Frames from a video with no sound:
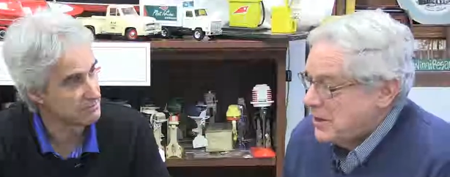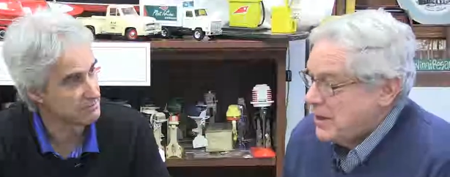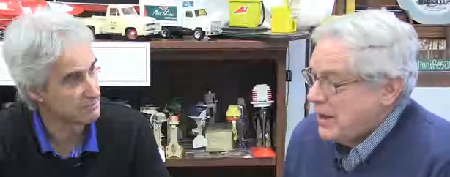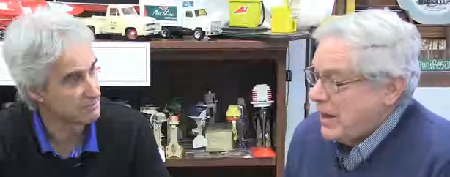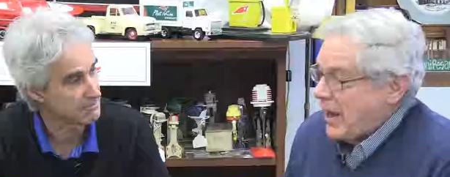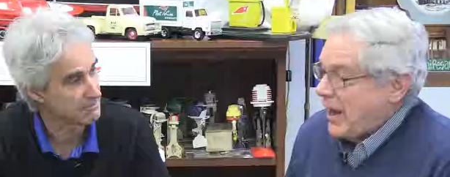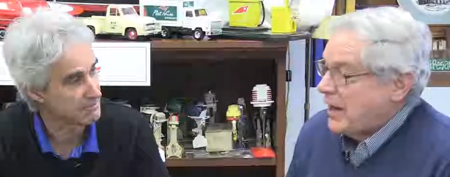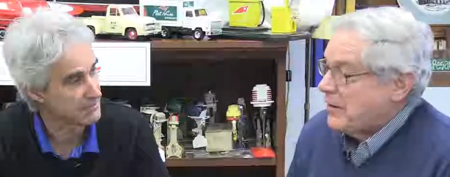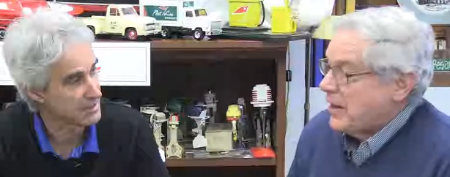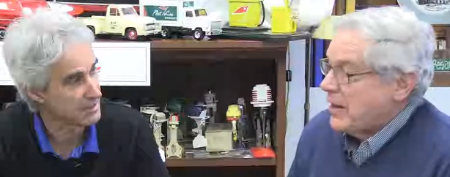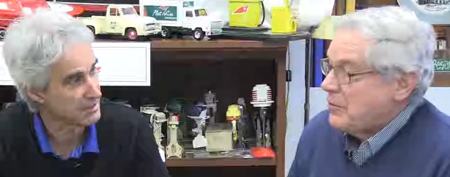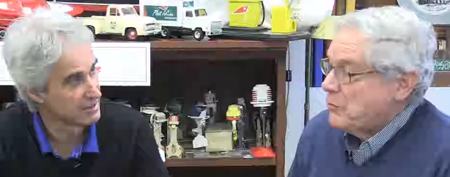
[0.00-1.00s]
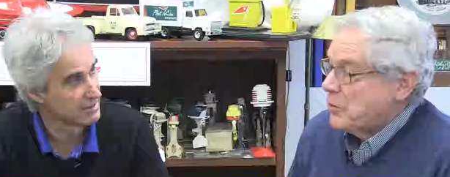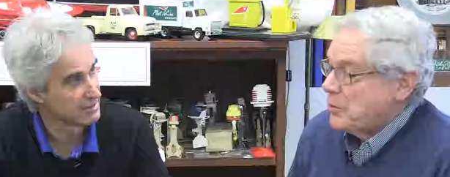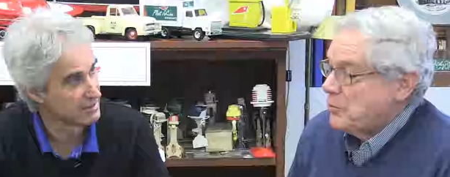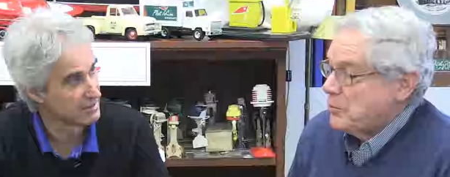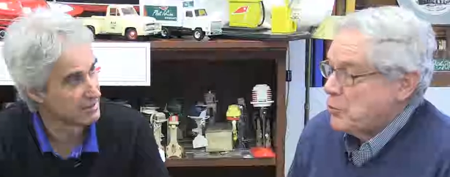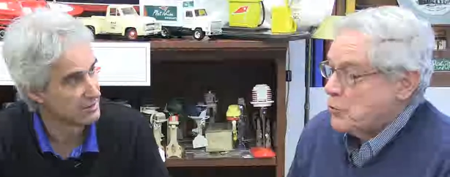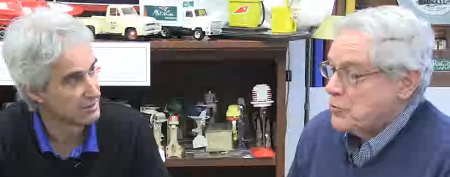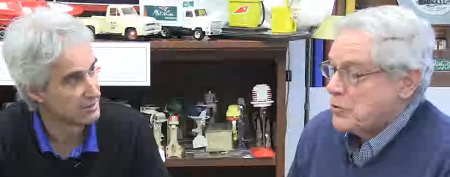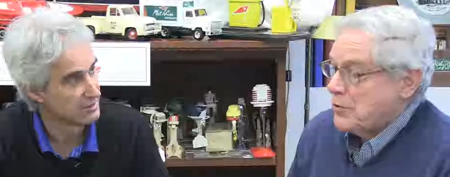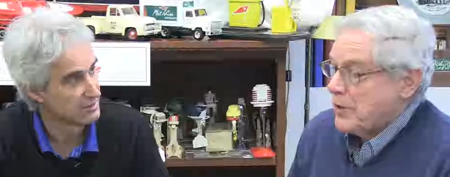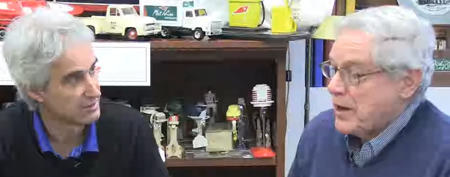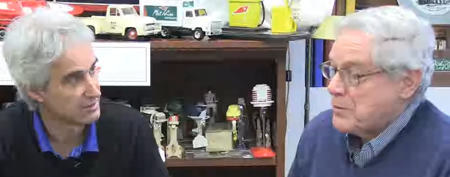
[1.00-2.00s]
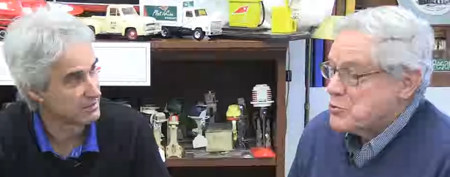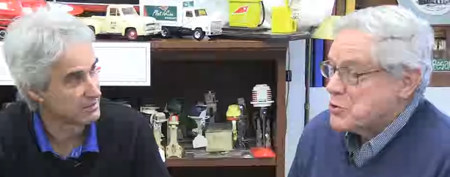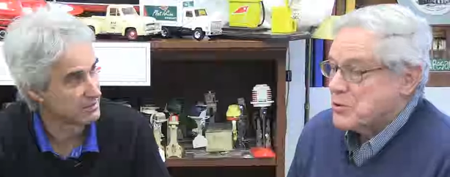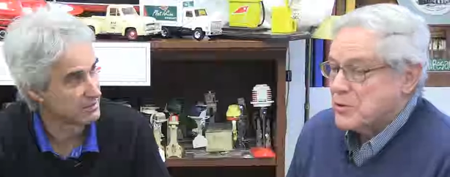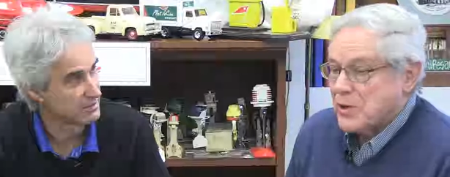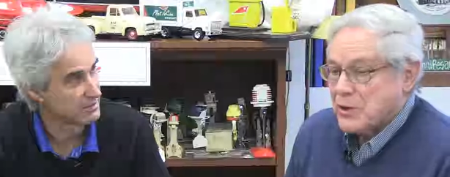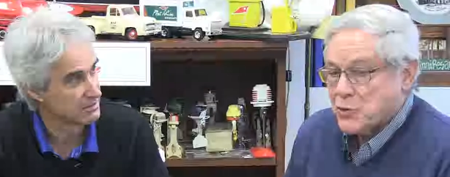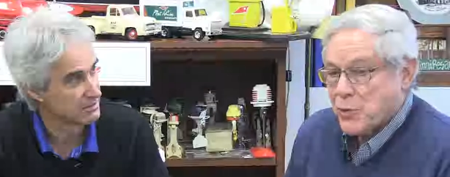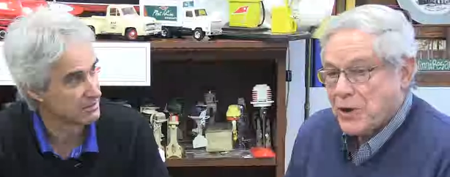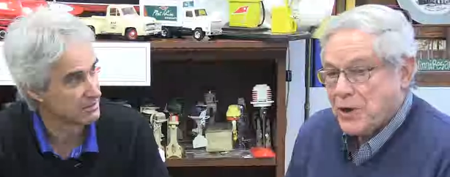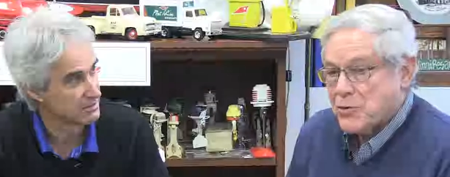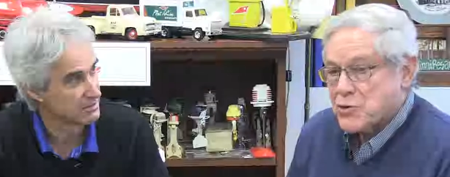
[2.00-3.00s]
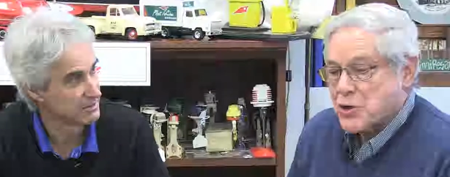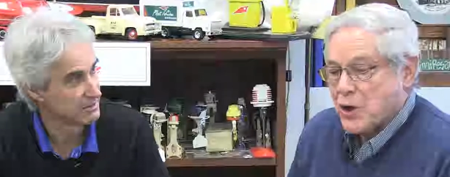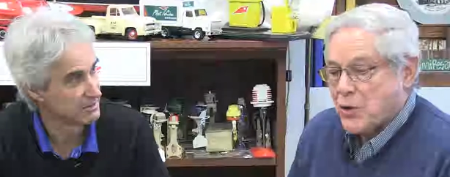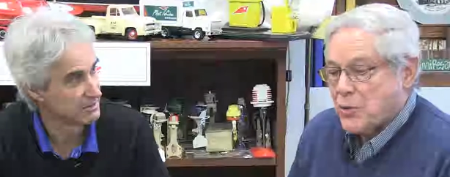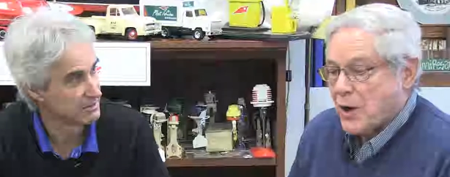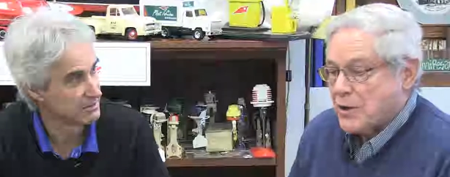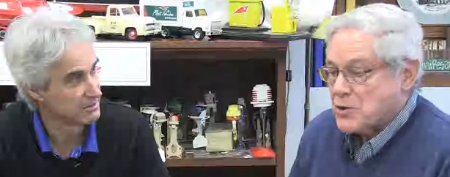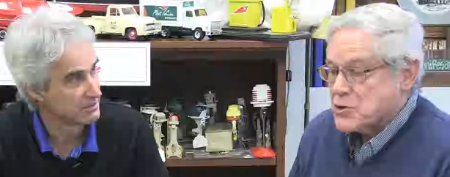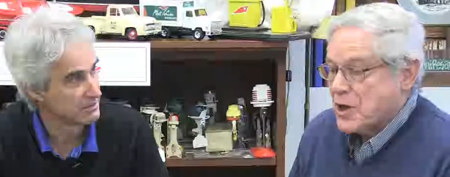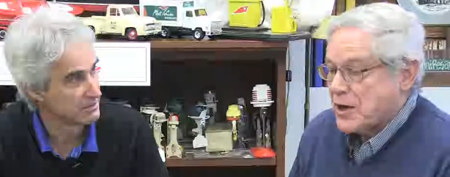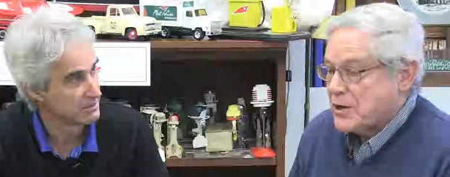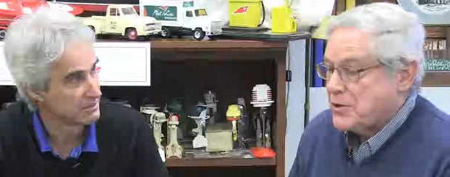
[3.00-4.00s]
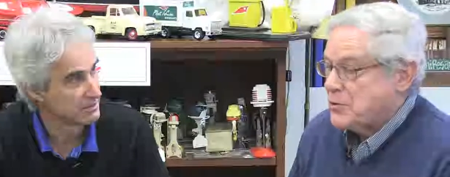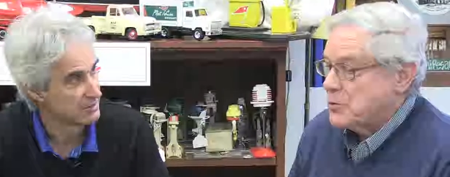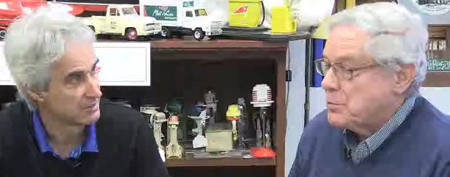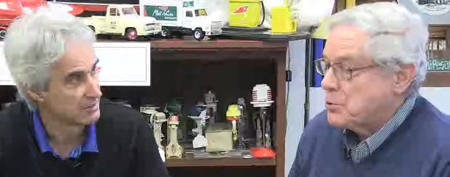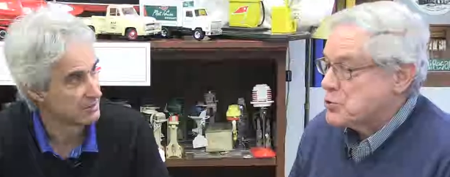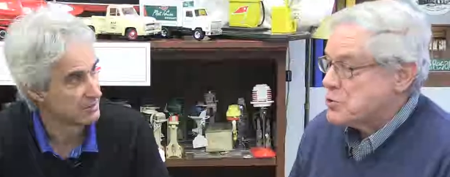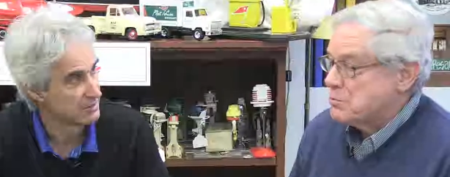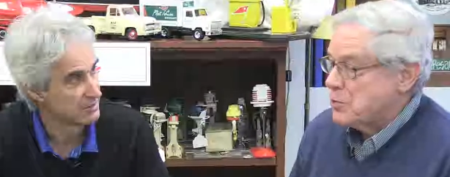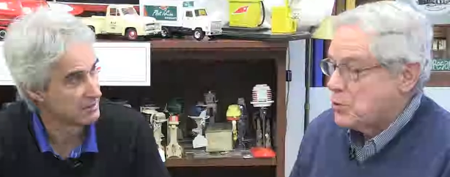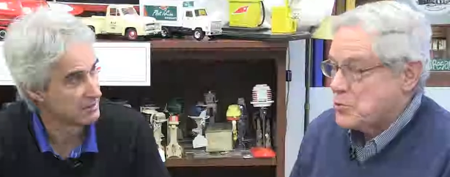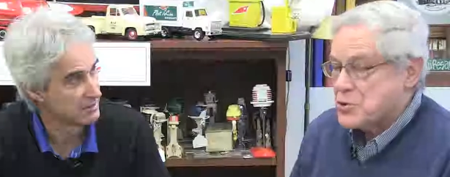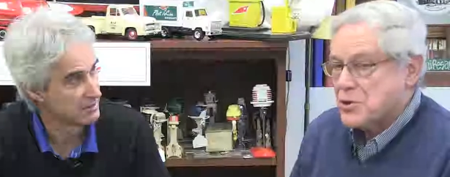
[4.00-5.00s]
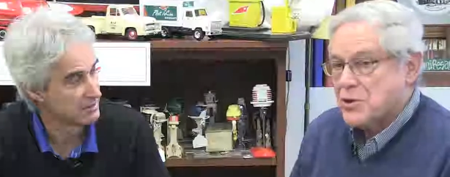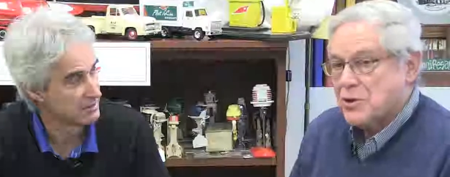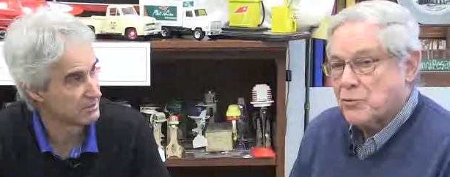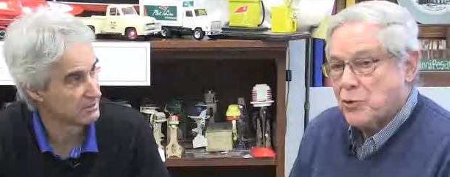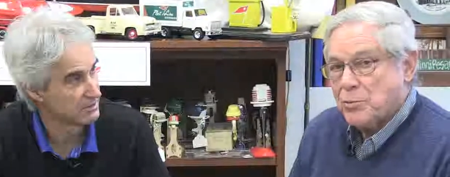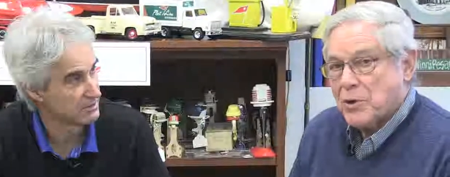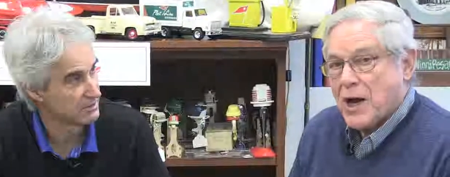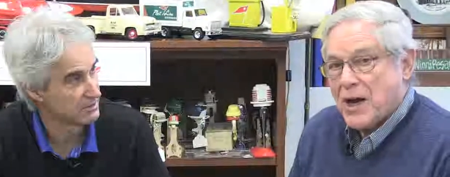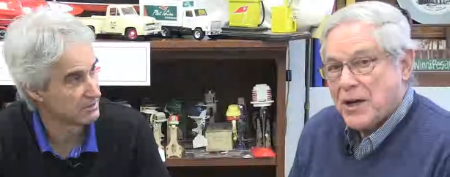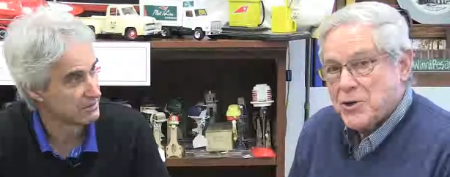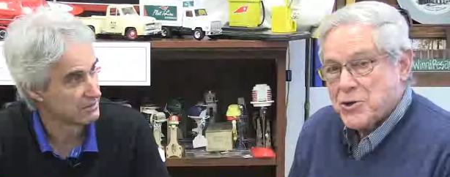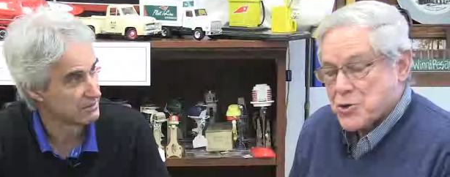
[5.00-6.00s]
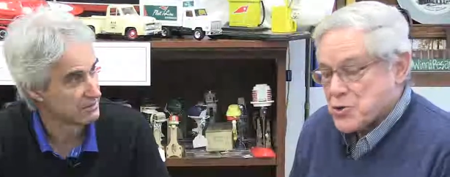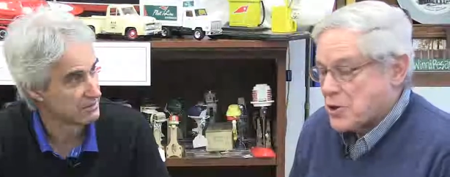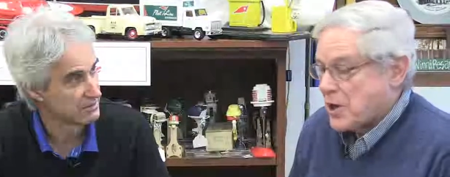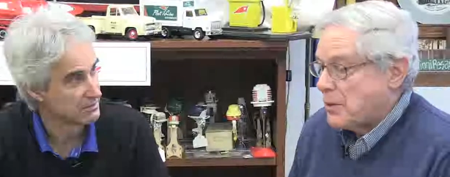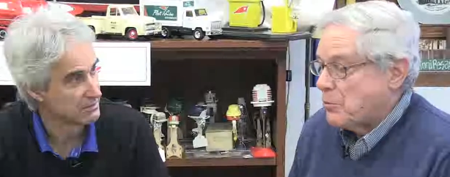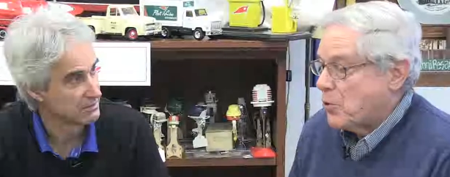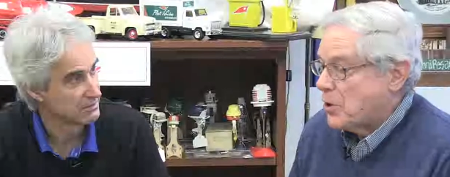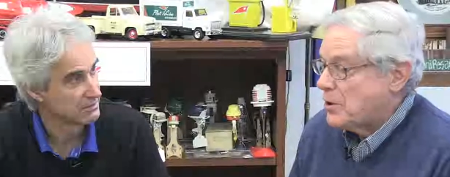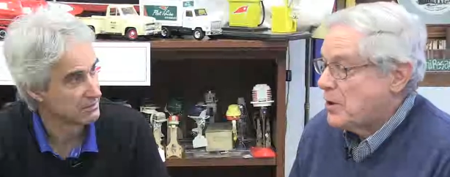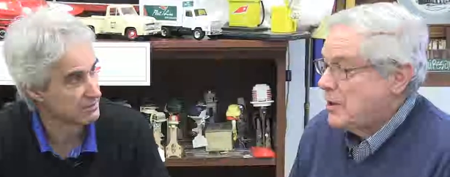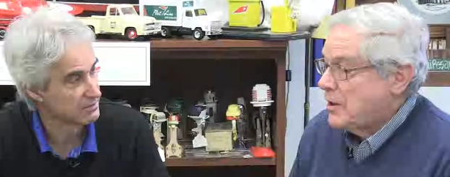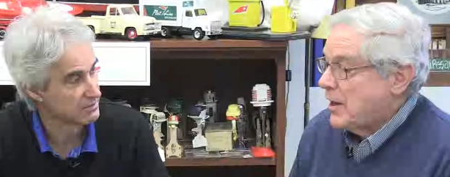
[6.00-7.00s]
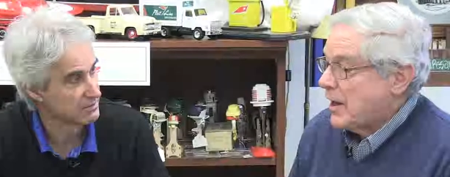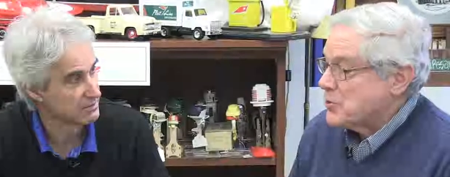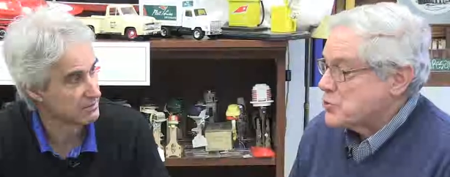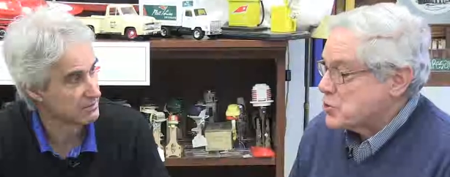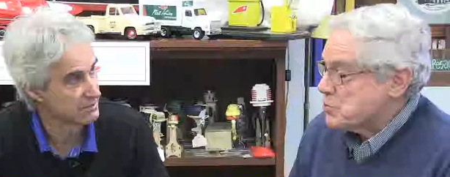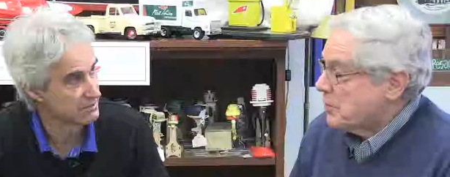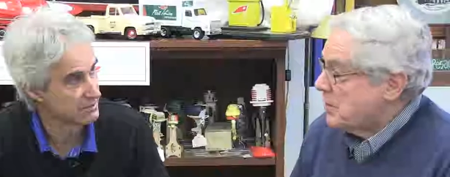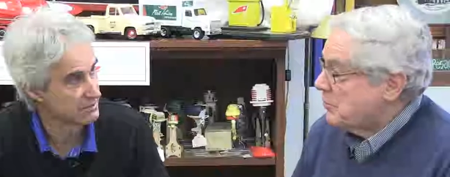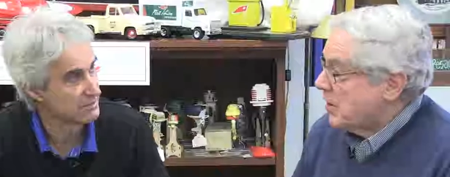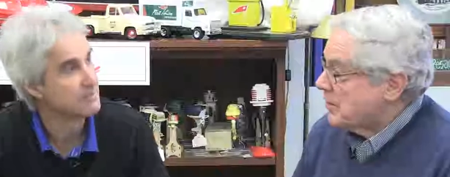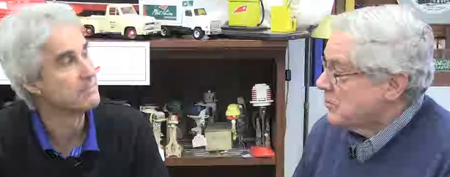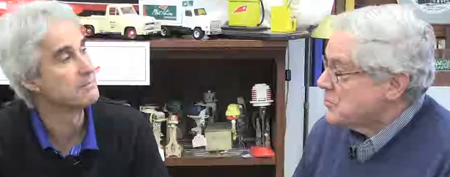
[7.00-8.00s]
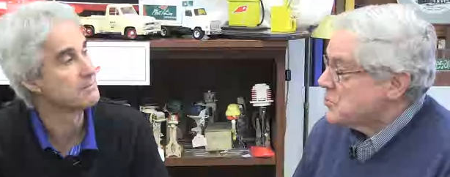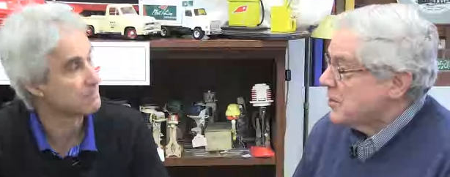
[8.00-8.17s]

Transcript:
Speaker 1: Mm -hmm. And then when we moved to New Hampshire uh, 20 years ago, I decided to put some boats in a group of cottages that I bought as display models.